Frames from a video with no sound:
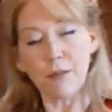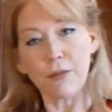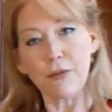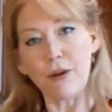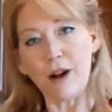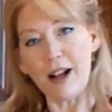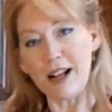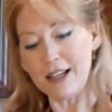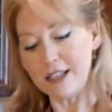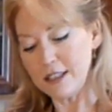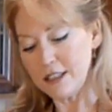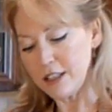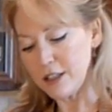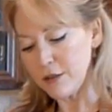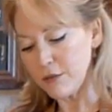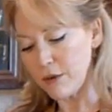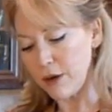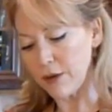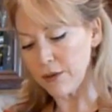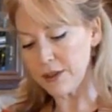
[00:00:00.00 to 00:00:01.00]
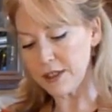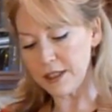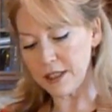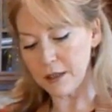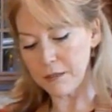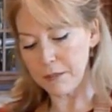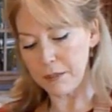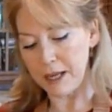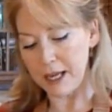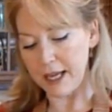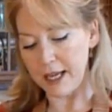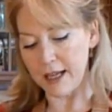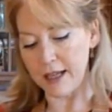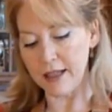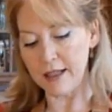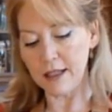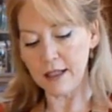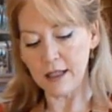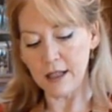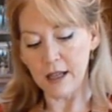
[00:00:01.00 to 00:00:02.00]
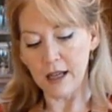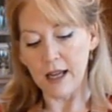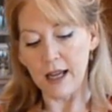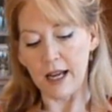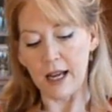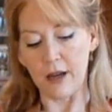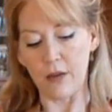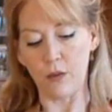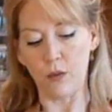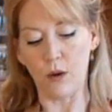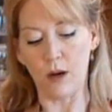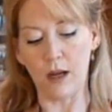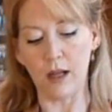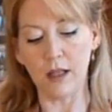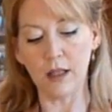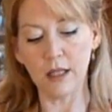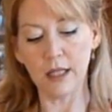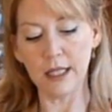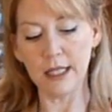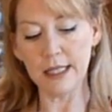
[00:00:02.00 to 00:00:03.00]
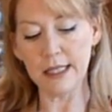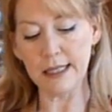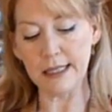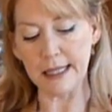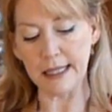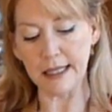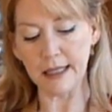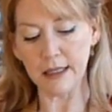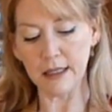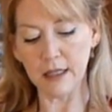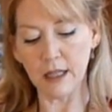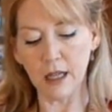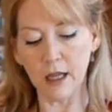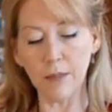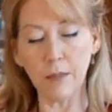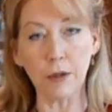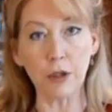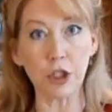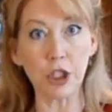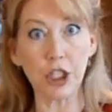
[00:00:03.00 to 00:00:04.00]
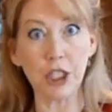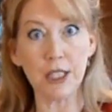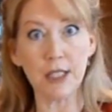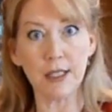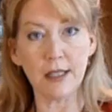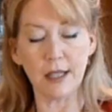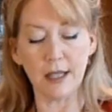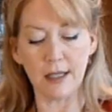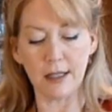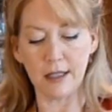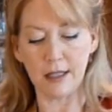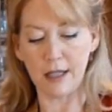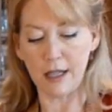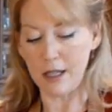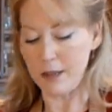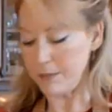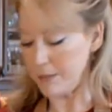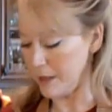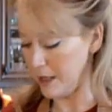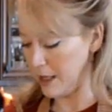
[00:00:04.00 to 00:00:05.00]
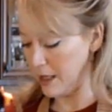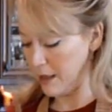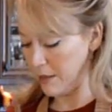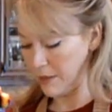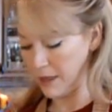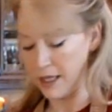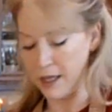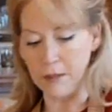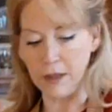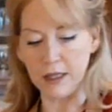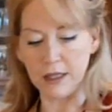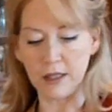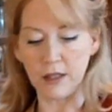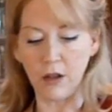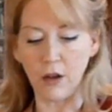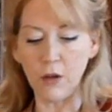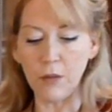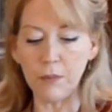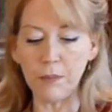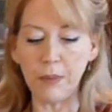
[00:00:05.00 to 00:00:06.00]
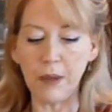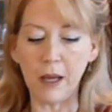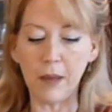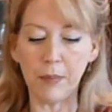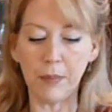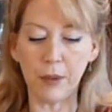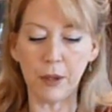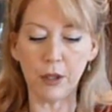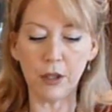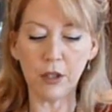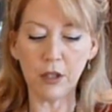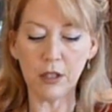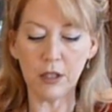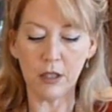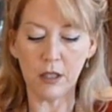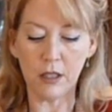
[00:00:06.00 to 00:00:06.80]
right into the roasting pan, and while he's standing up or she's standing up, get my salt and pepper